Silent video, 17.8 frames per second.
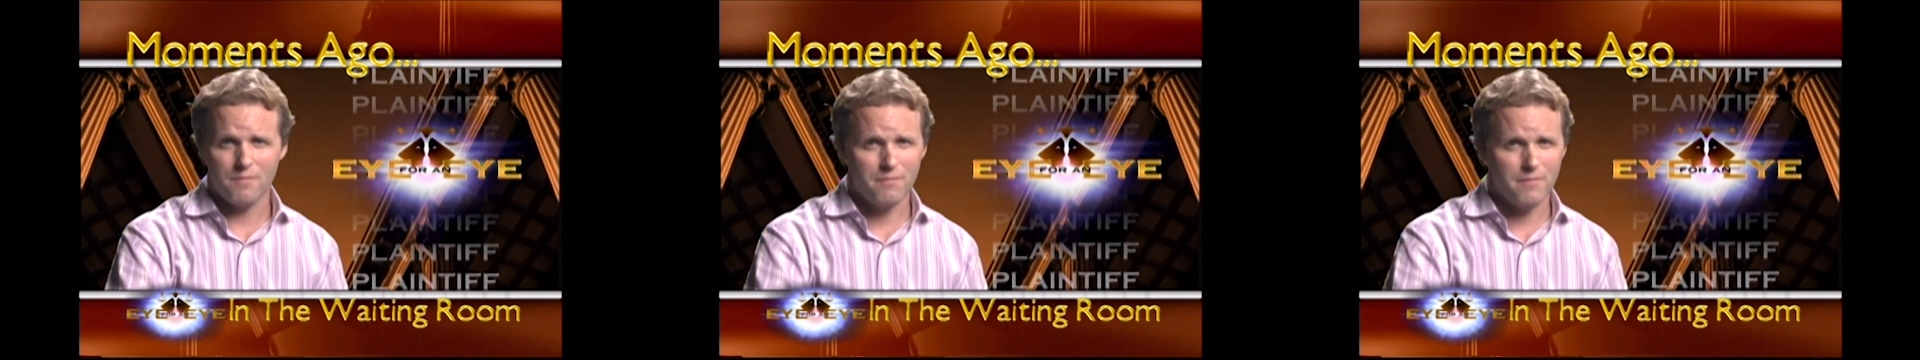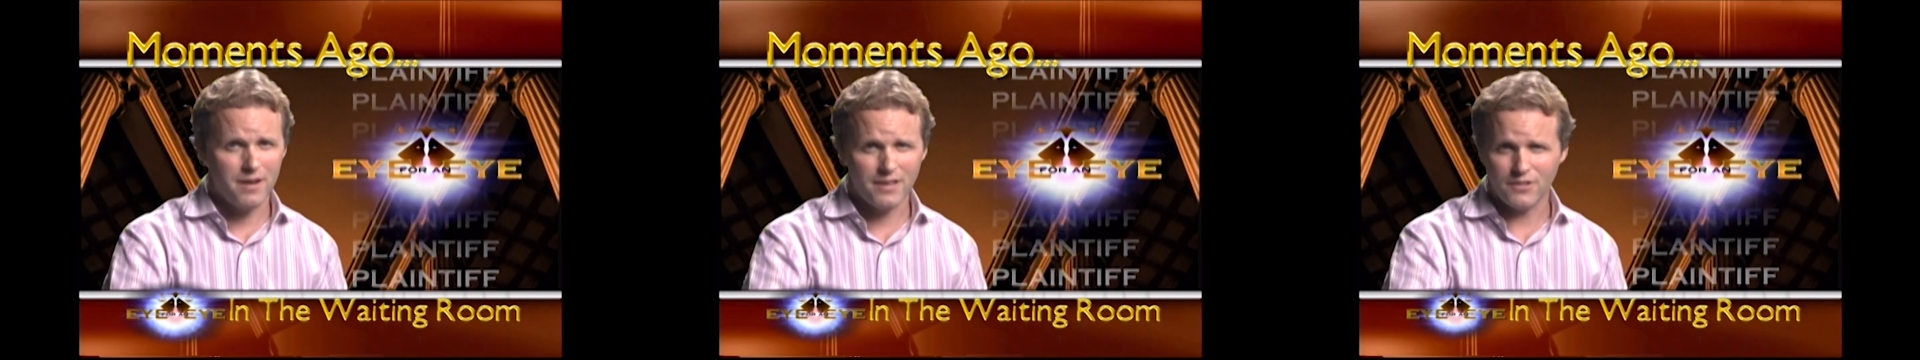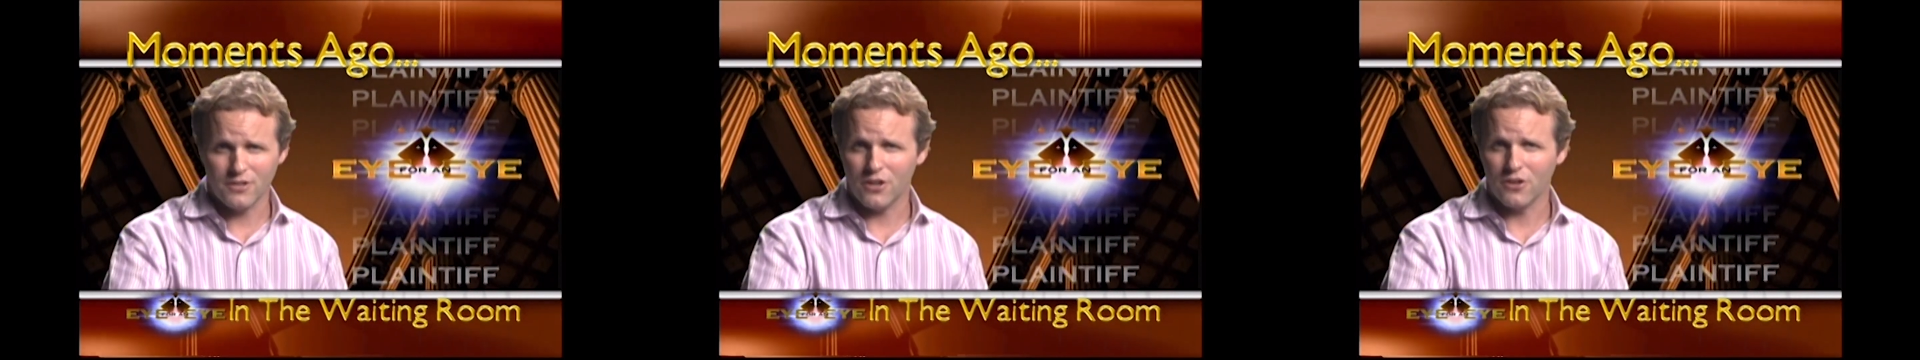
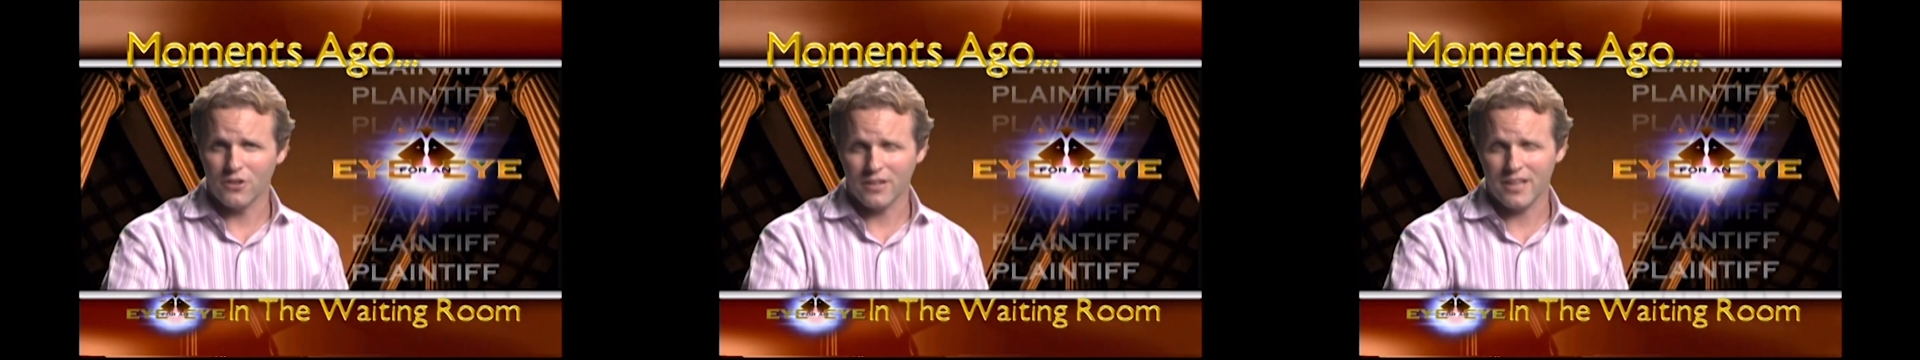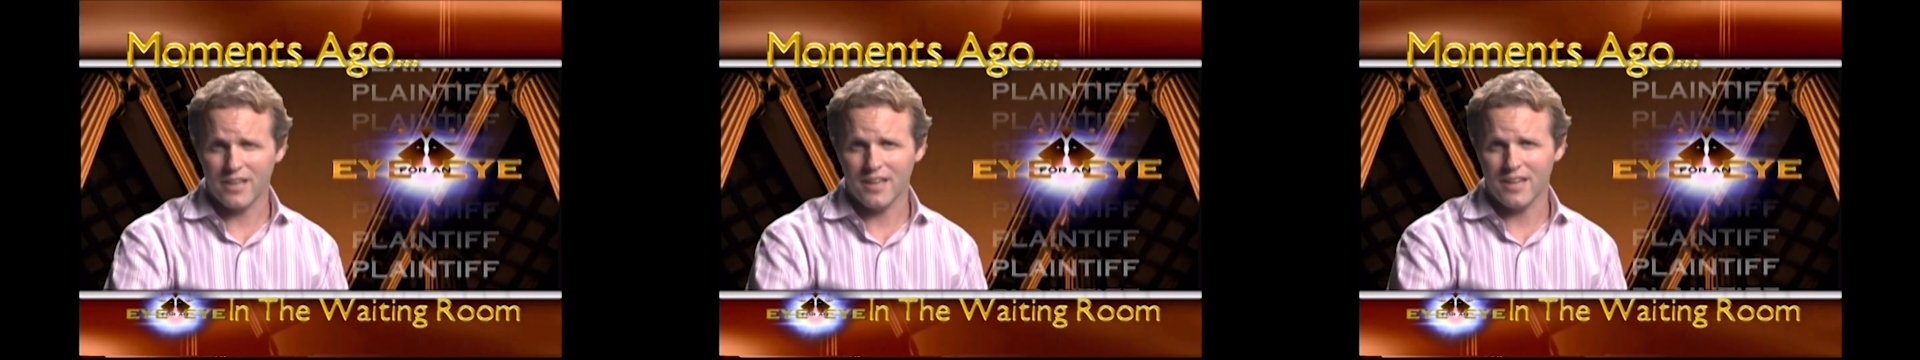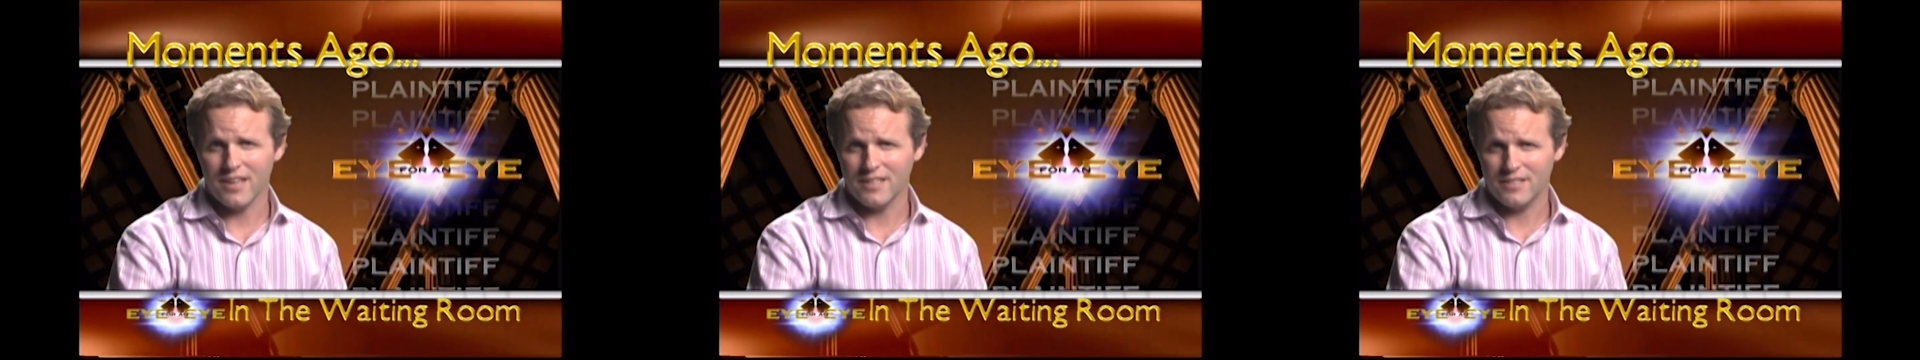my dog
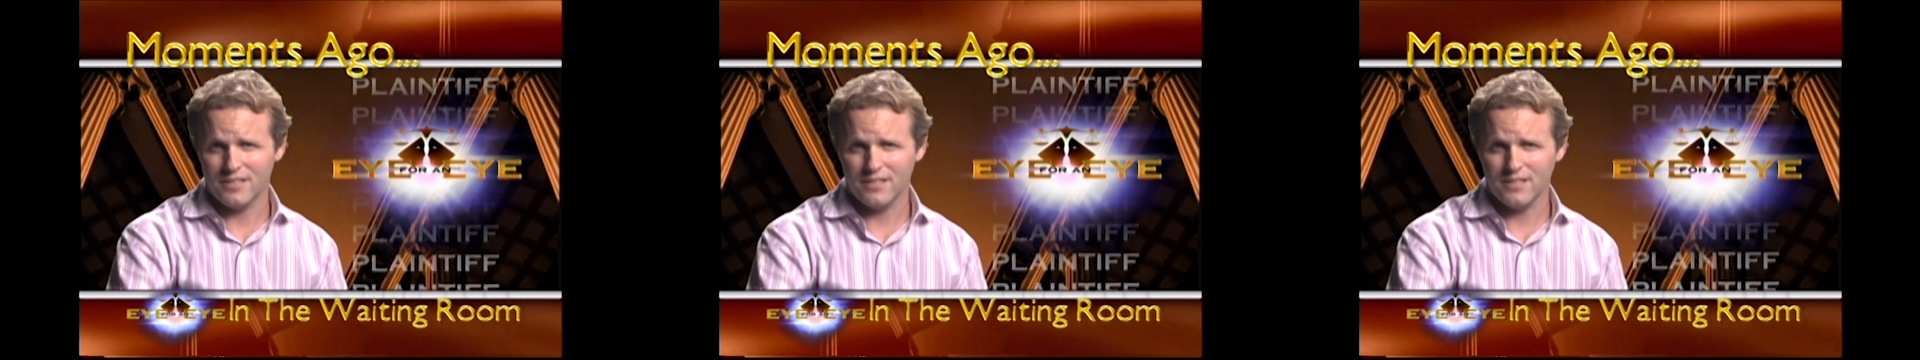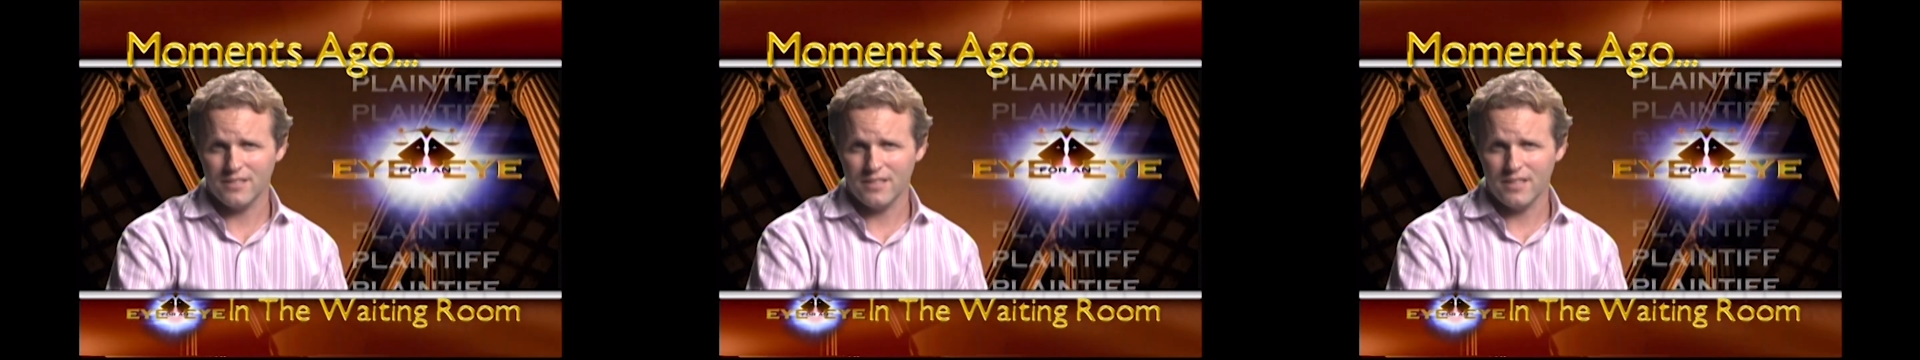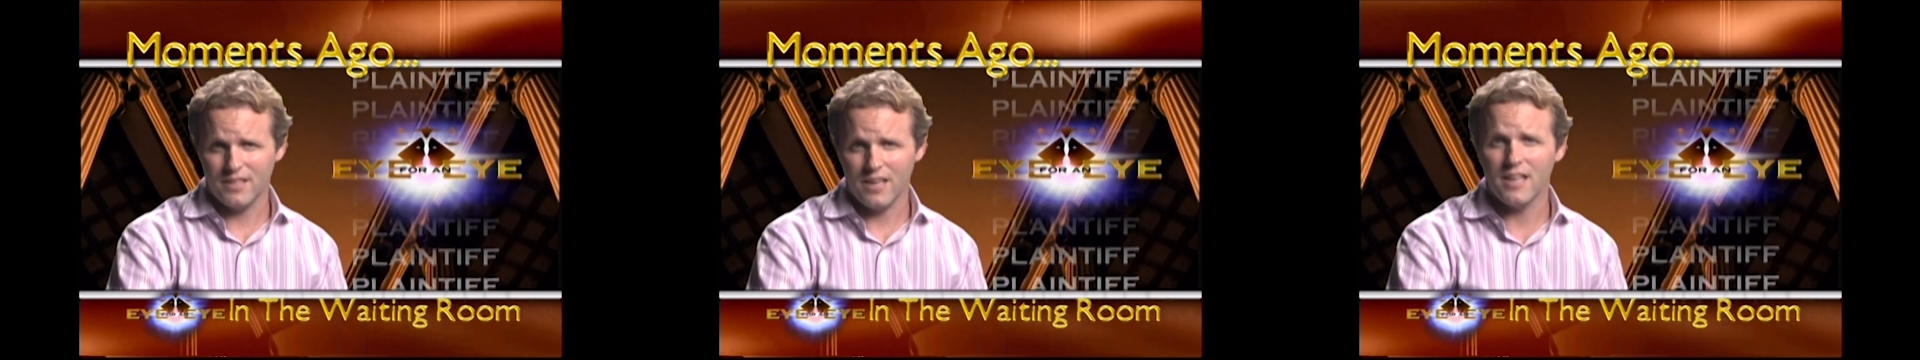can't.
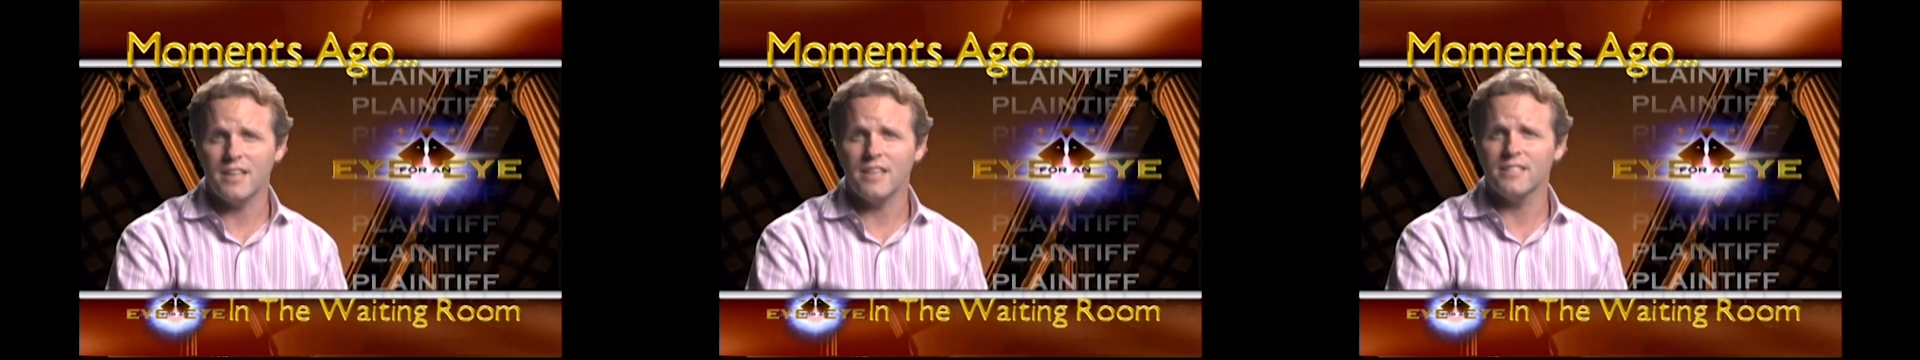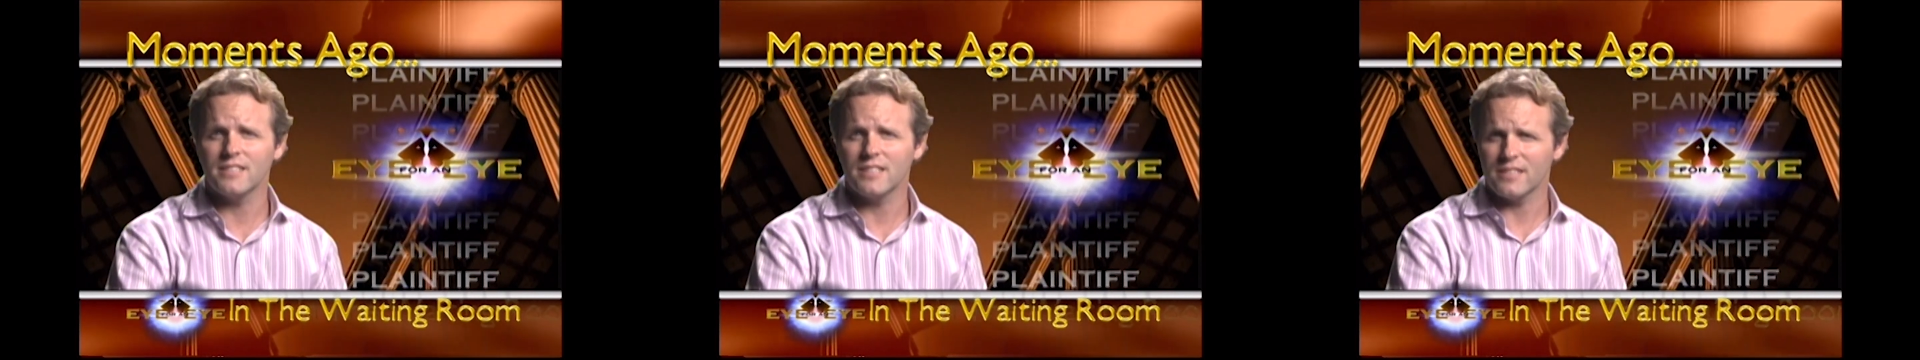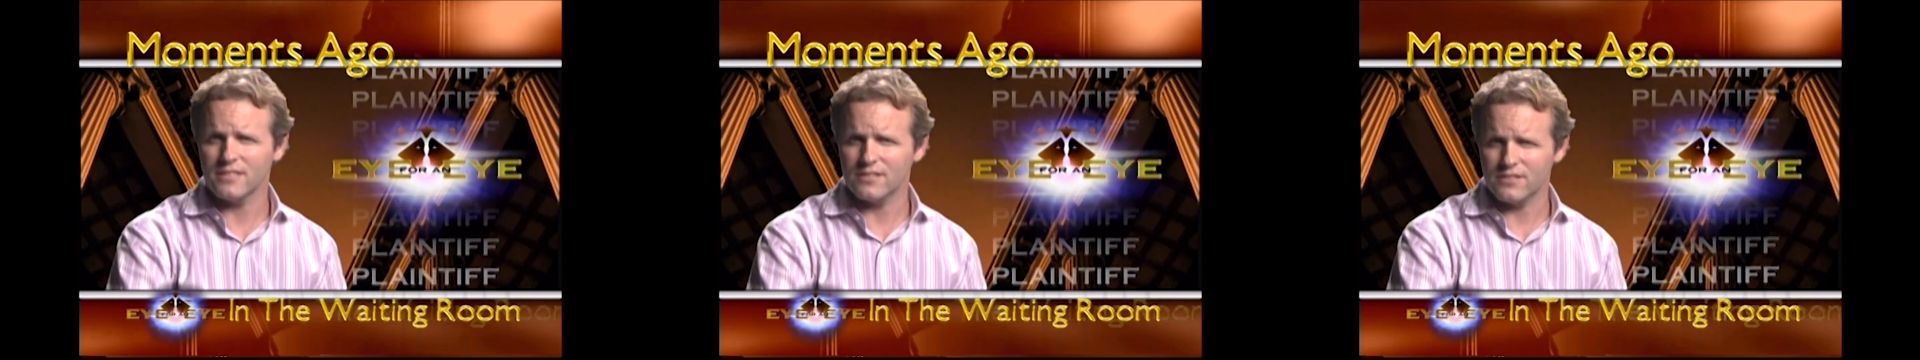
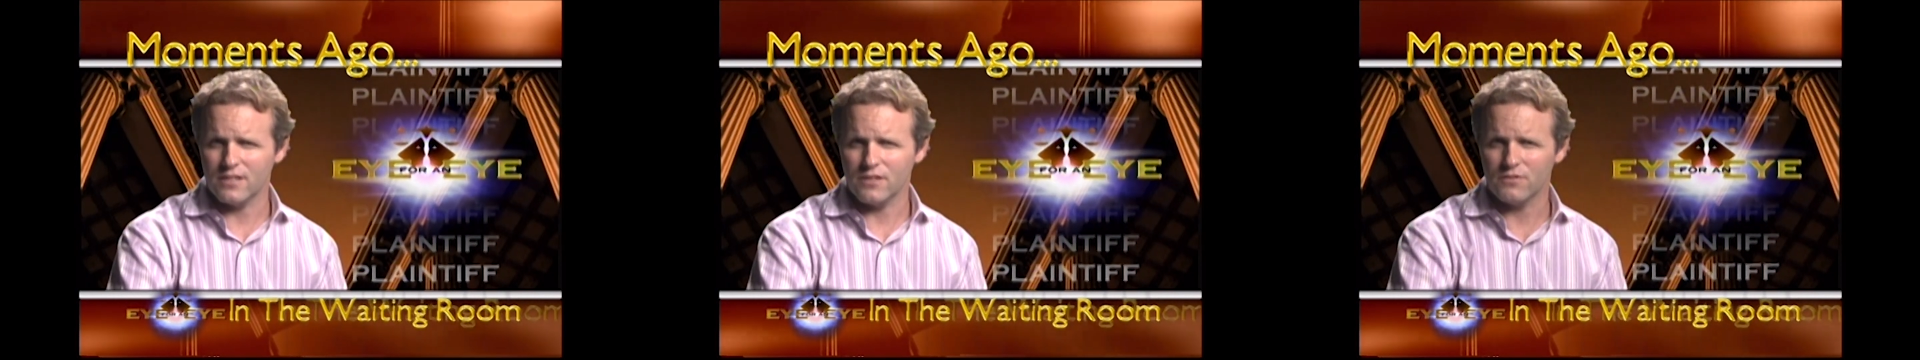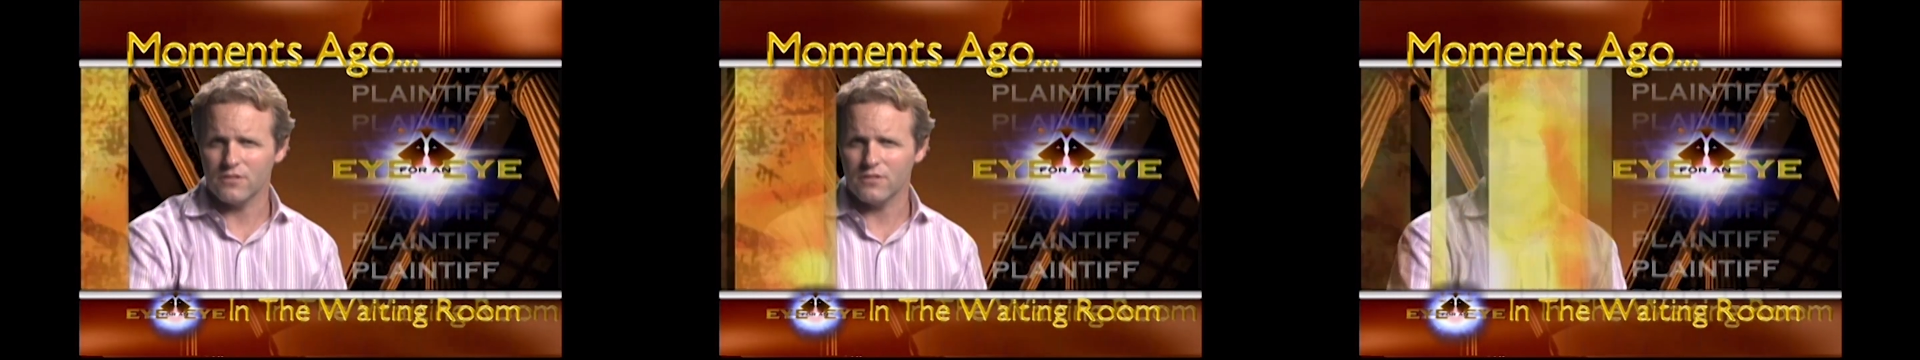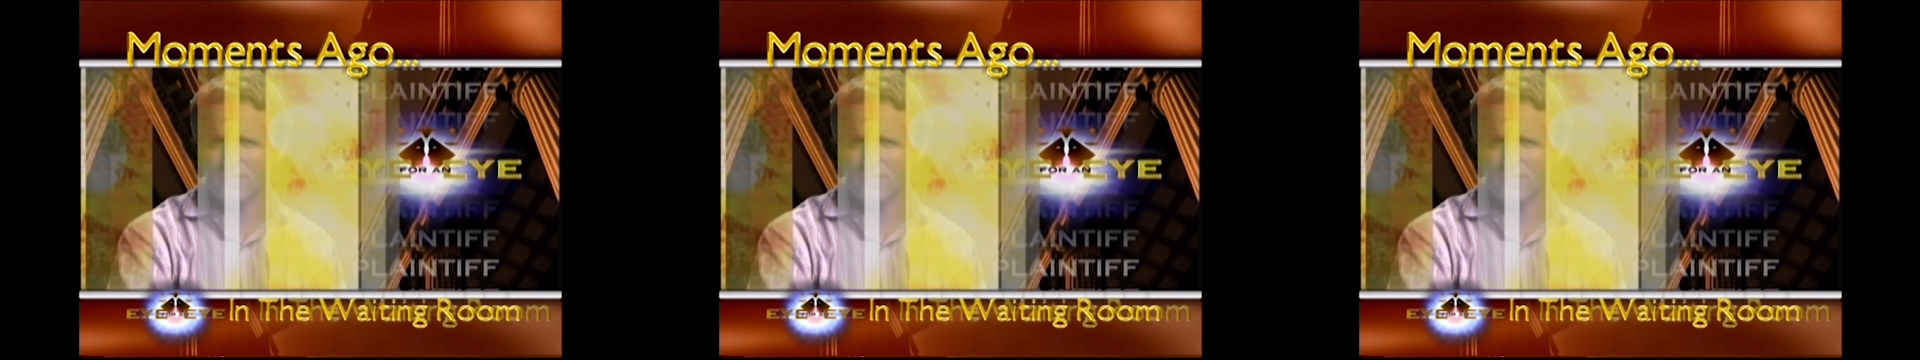He's gonna suffer.